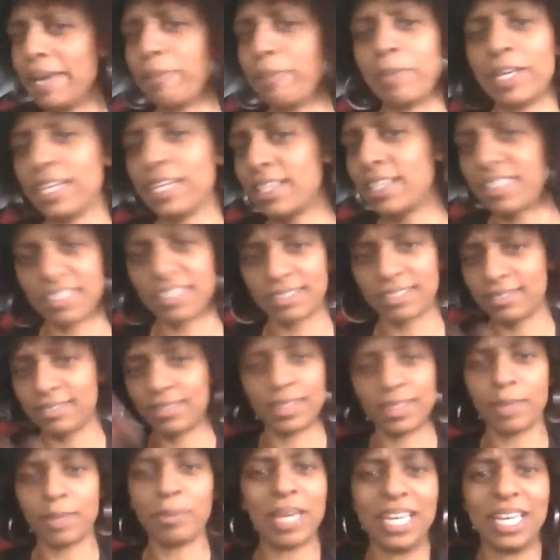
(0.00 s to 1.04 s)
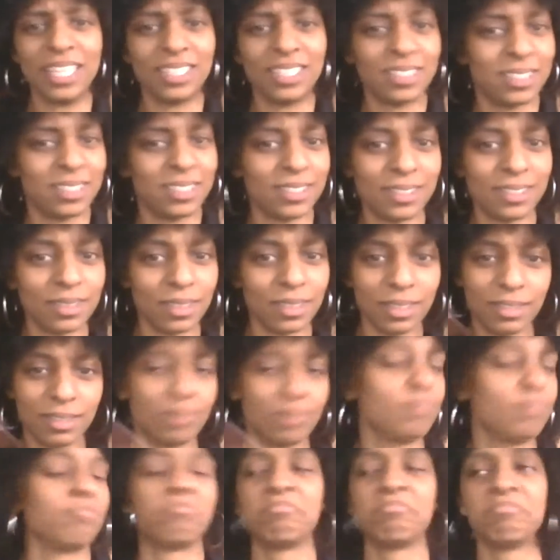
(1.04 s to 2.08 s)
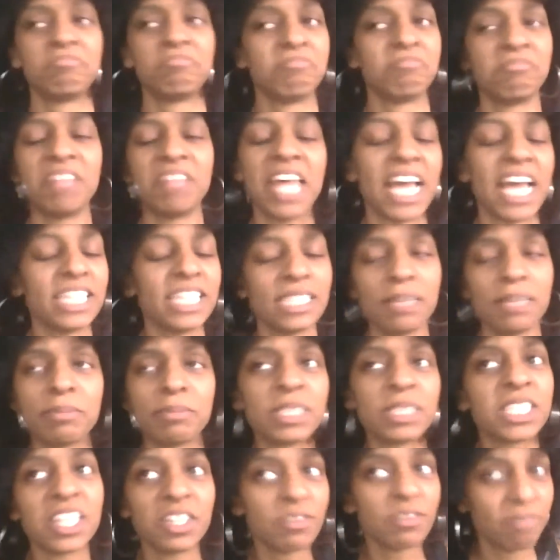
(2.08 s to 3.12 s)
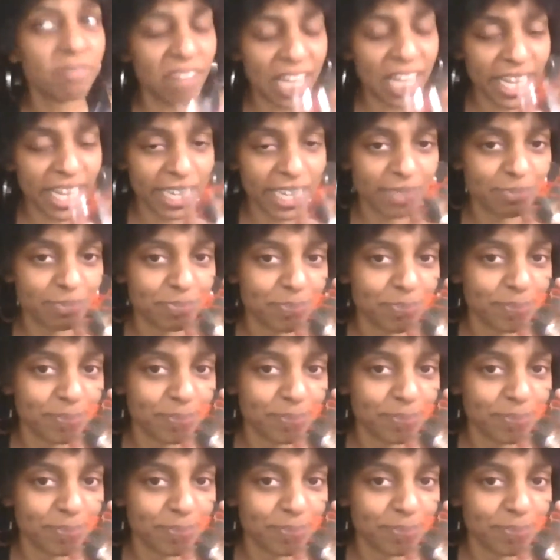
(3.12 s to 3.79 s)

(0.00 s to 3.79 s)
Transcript: epic, the best. Last episode, fine.